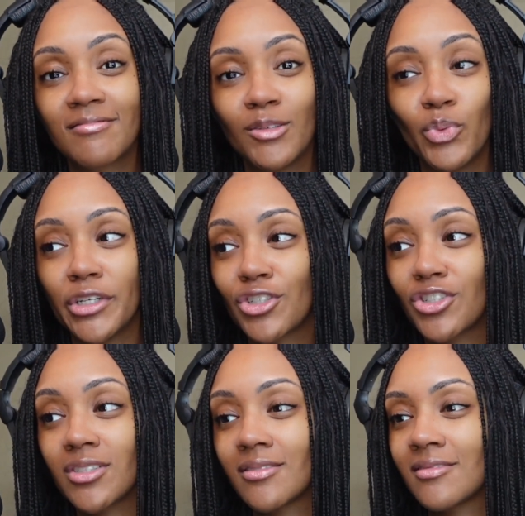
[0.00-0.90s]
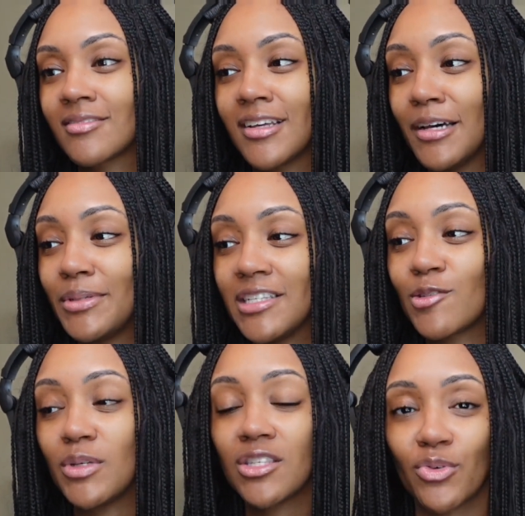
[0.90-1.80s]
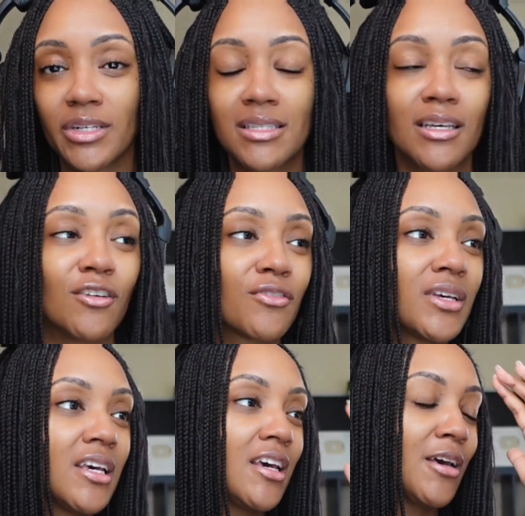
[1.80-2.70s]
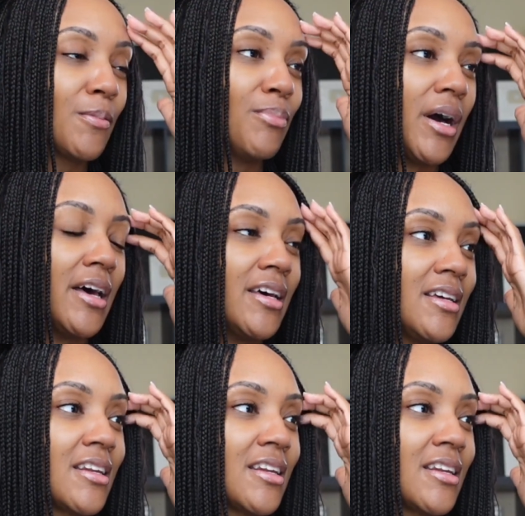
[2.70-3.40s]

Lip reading: which, I mean, speaks for itself. But